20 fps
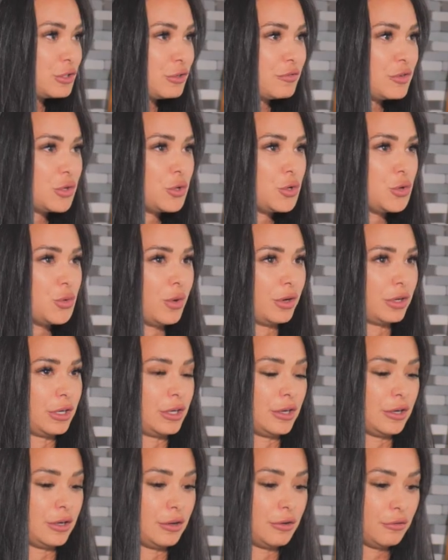those of you who want
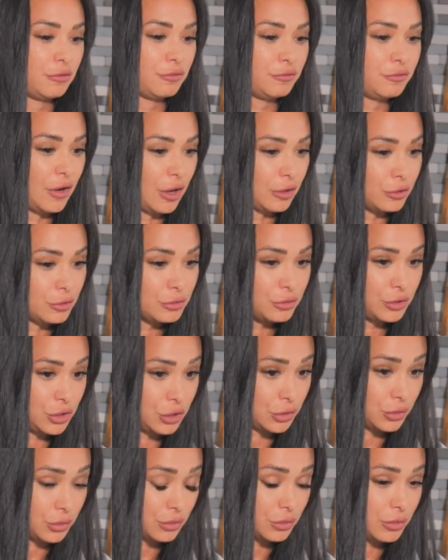to follow
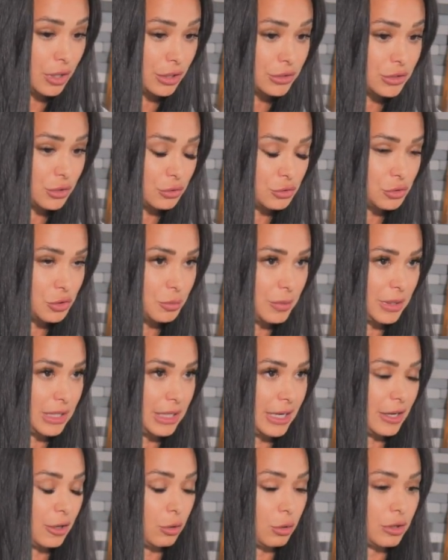you on social
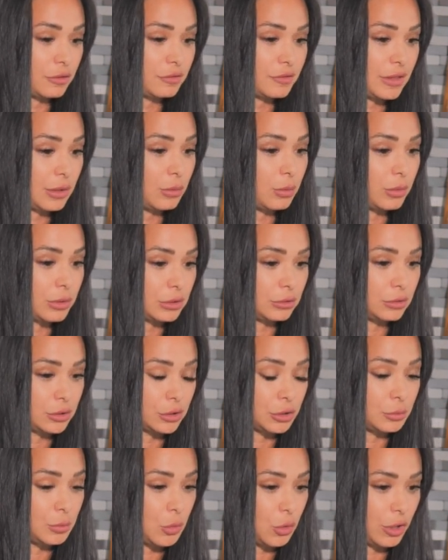media or if they want to
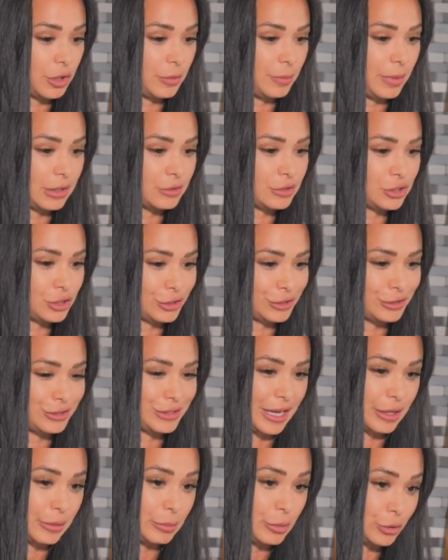learn more about your
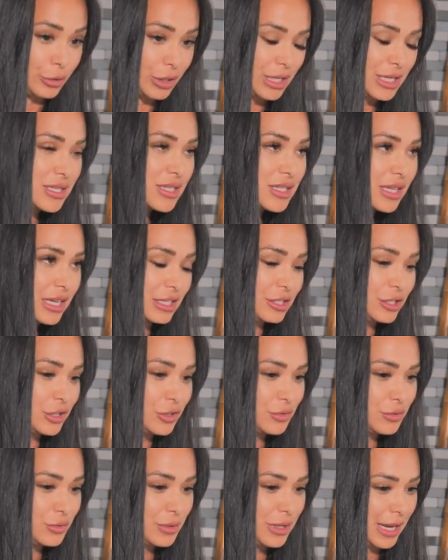diabetes, can
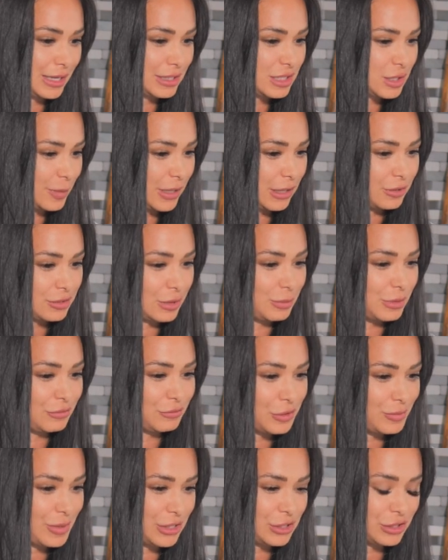you kind of spit out mm-hmm. some
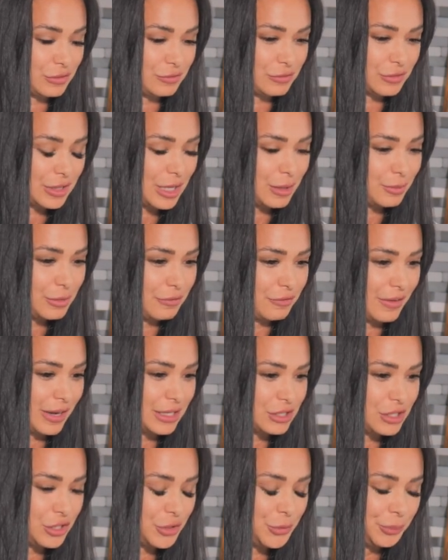information for them to
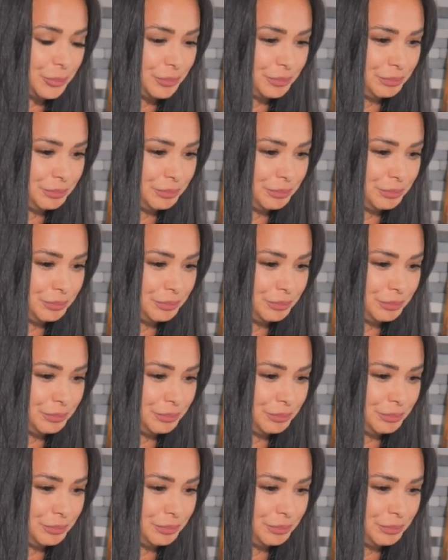find you?